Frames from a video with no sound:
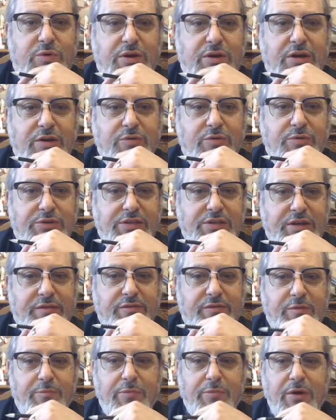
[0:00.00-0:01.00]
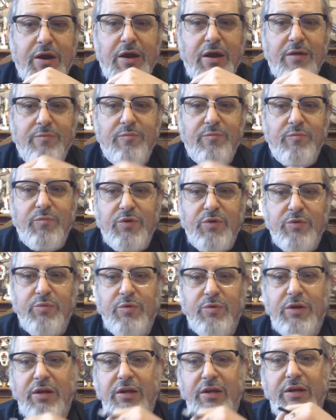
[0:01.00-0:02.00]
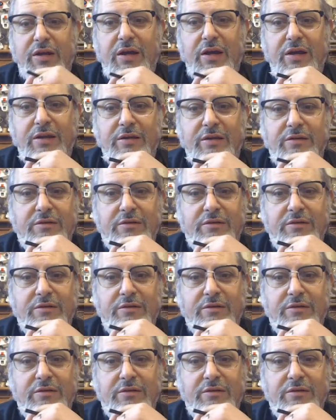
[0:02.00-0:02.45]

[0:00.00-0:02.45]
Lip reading: I always have the problem with what I got.